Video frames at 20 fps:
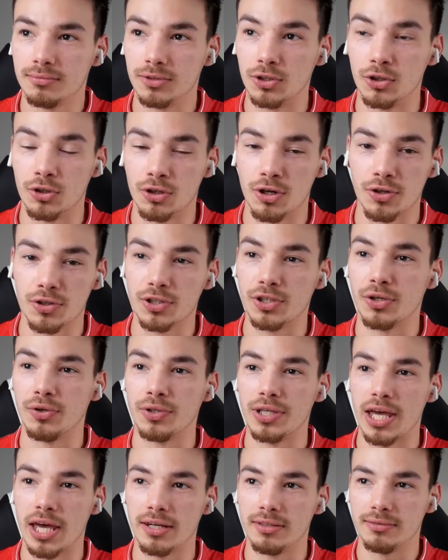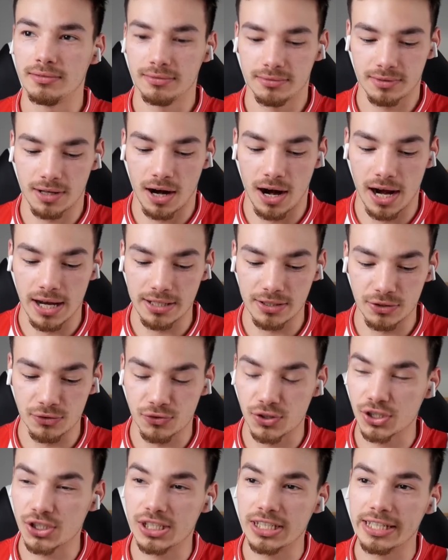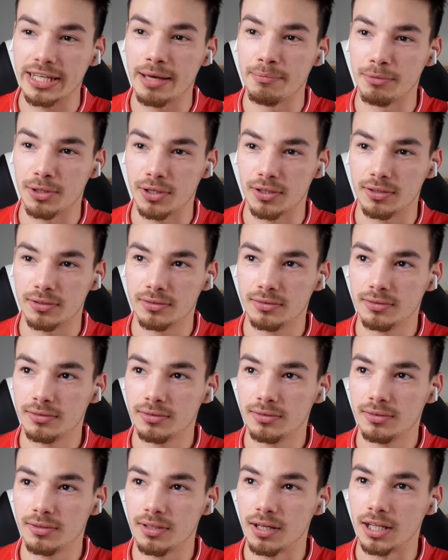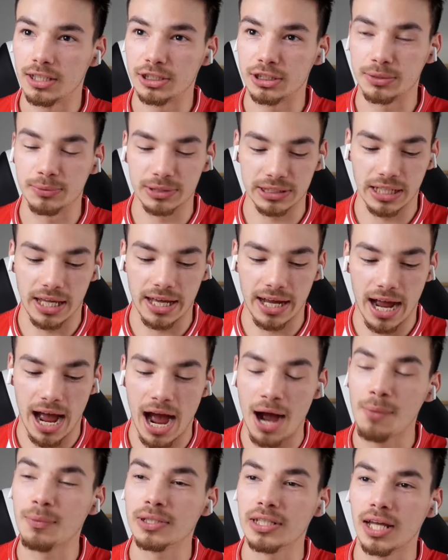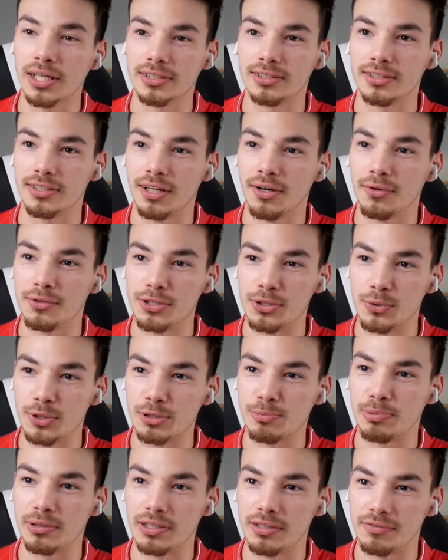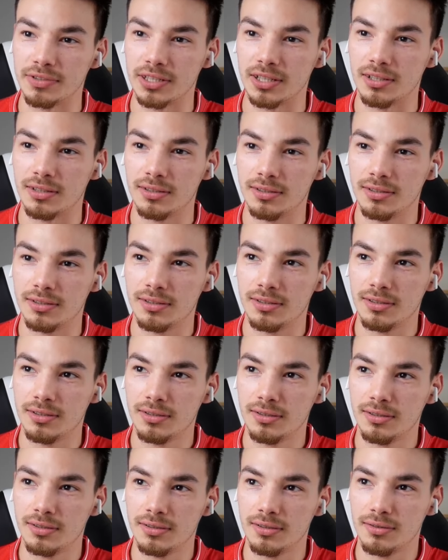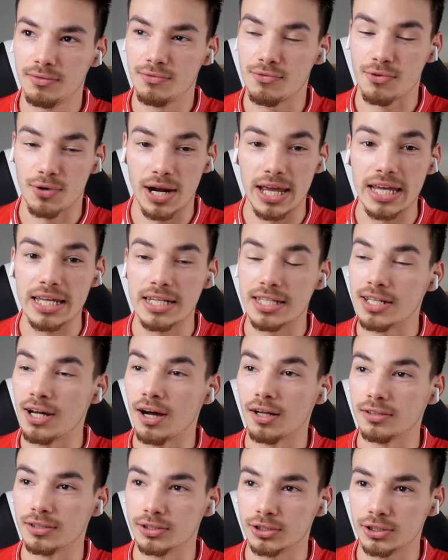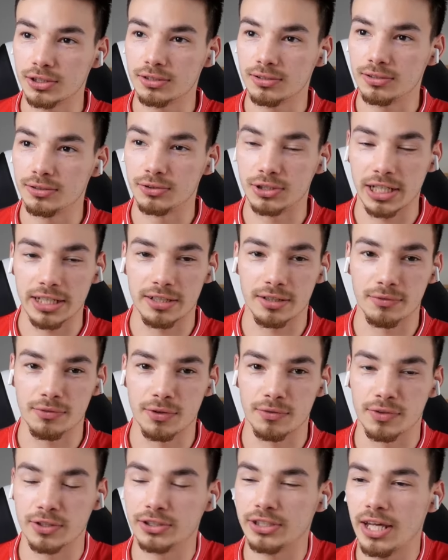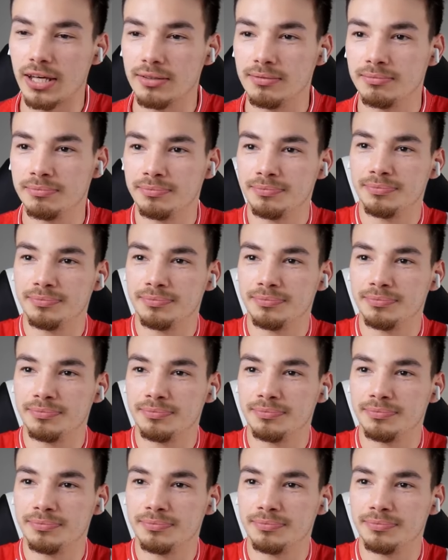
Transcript: You don't know the girl yet. I you just DM'd her, and she was like, I would like to go to U.S. Bolivia for eighty dollars. You taking her for a first date?